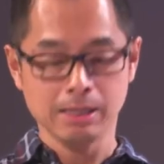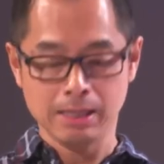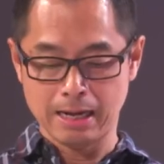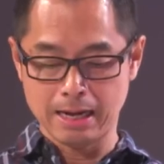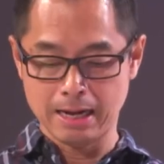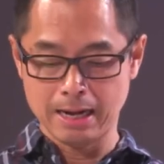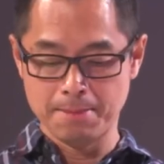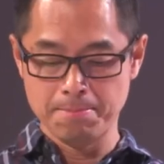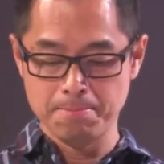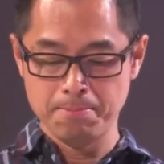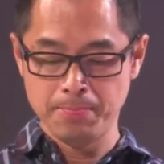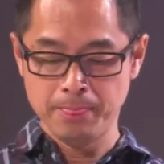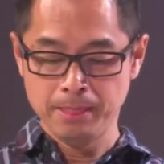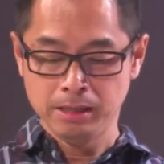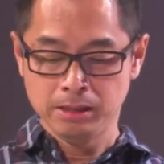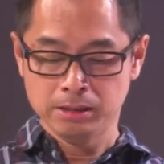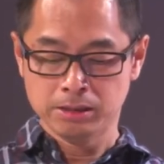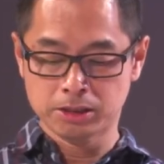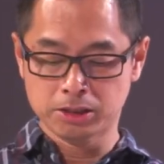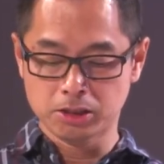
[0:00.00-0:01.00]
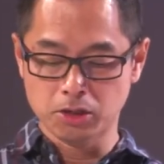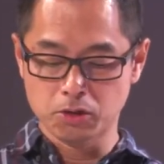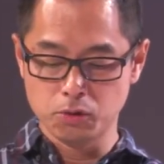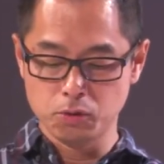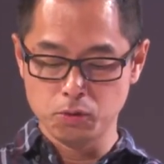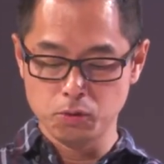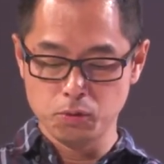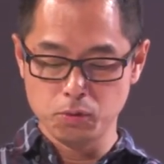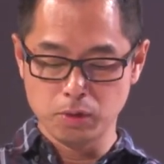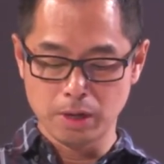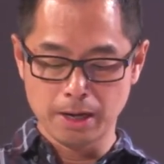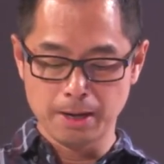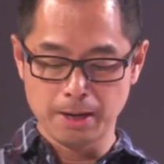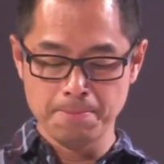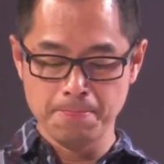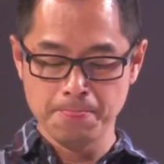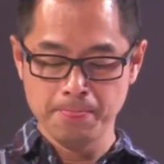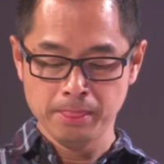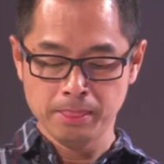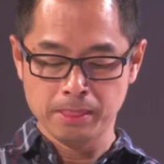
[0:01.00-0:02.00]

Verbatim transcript: Um, so um,